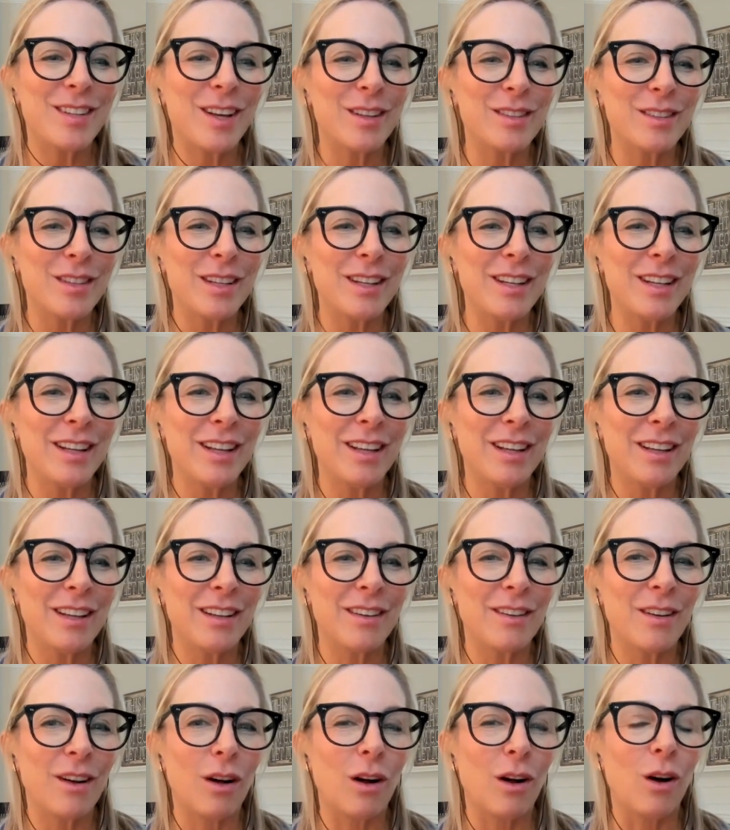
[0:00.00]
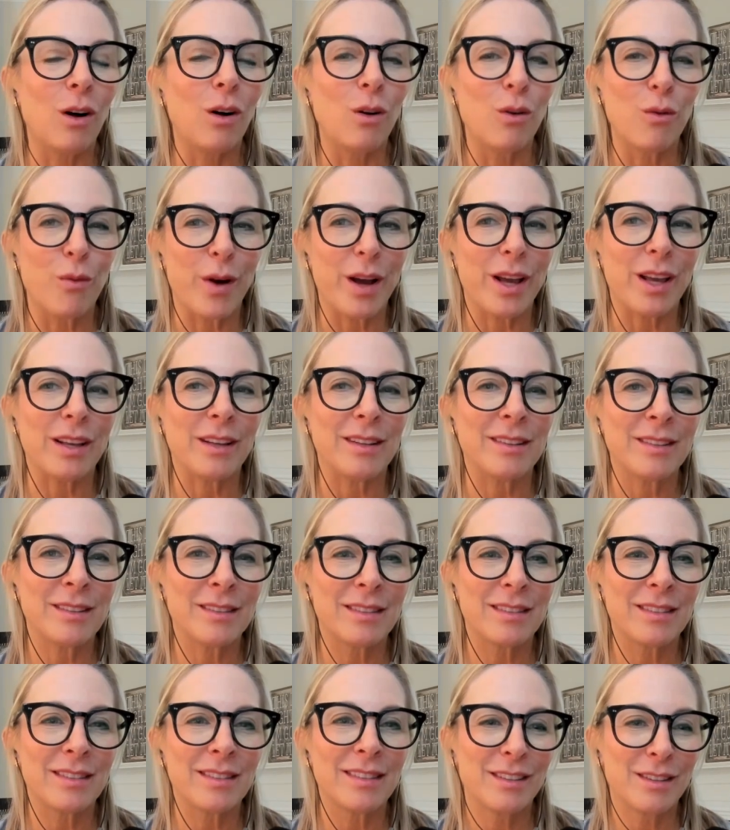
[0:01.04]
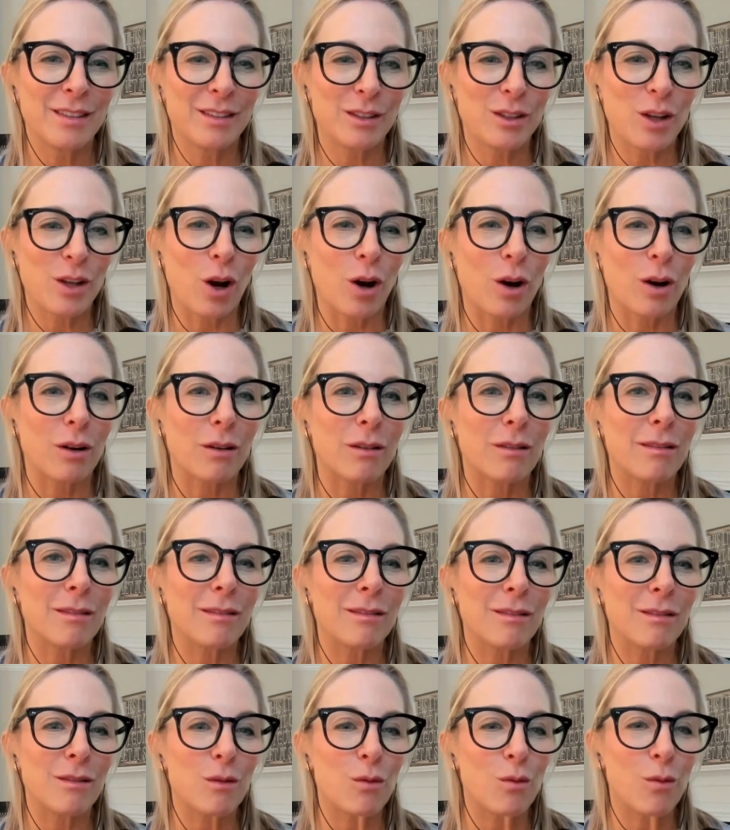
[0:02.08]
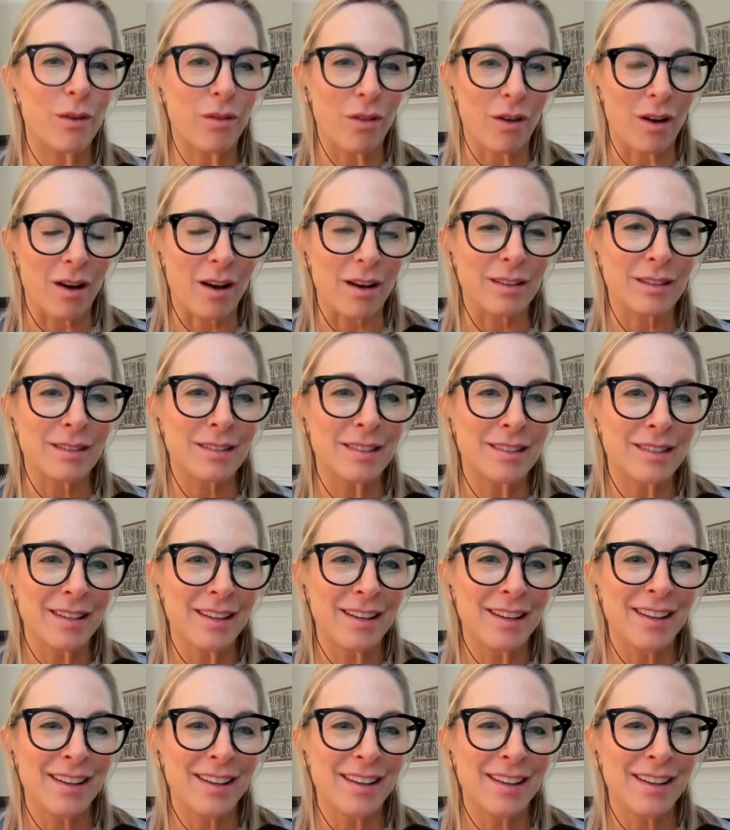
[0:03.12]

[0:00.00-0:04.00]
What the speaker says: doesn't it always start with us?